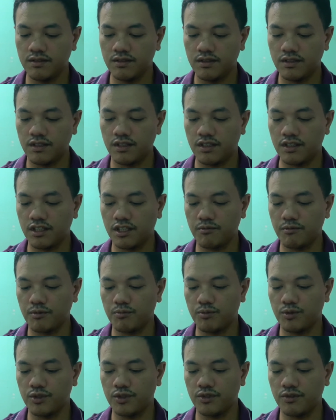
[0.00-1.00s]
And let me
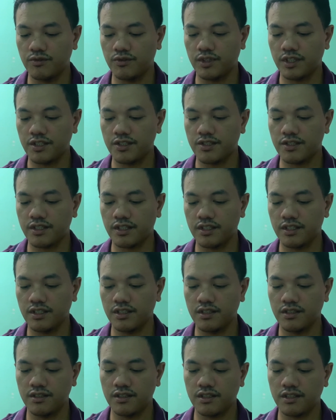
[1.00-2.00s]
put the right side
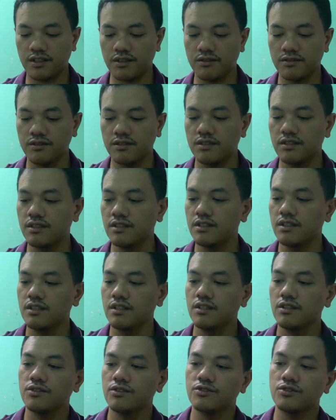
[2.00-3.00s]
in now.
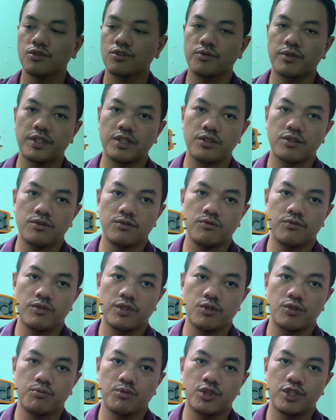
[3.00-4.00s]
So when
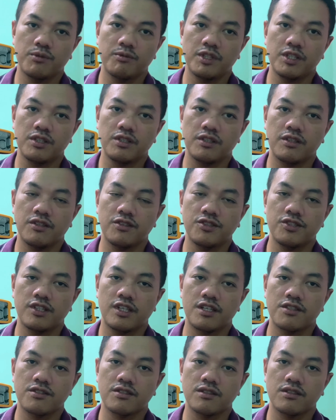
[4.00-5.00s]
you put them in, it initially
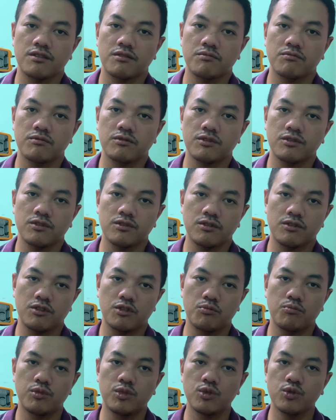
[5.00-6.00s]
has a
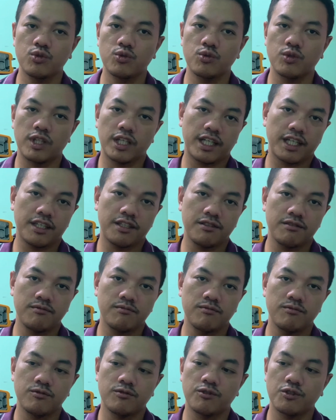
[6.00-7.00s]
blue light
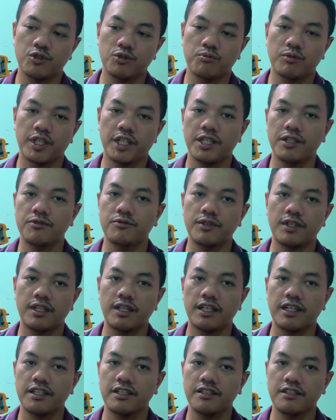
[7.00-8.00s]
followed by a red
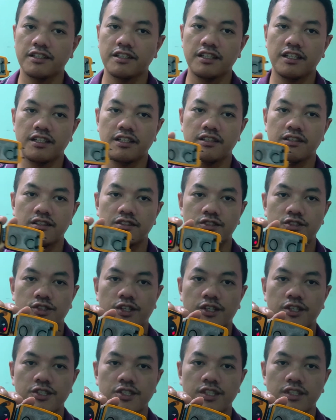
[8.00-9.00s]
light indicating it's
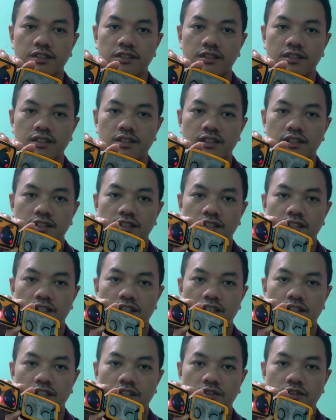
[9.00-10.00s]
charging,
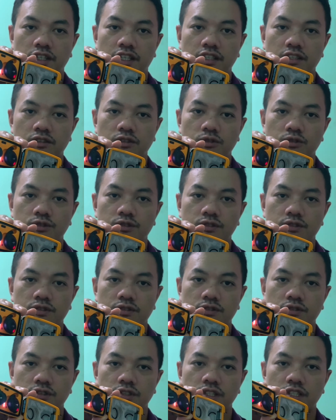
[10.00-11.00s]
and then you get those
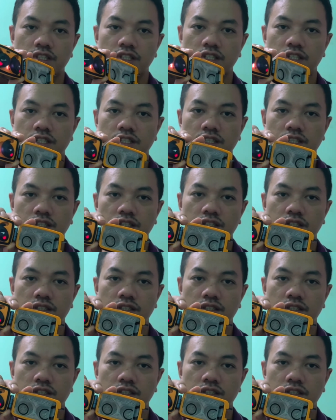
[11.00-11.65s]
three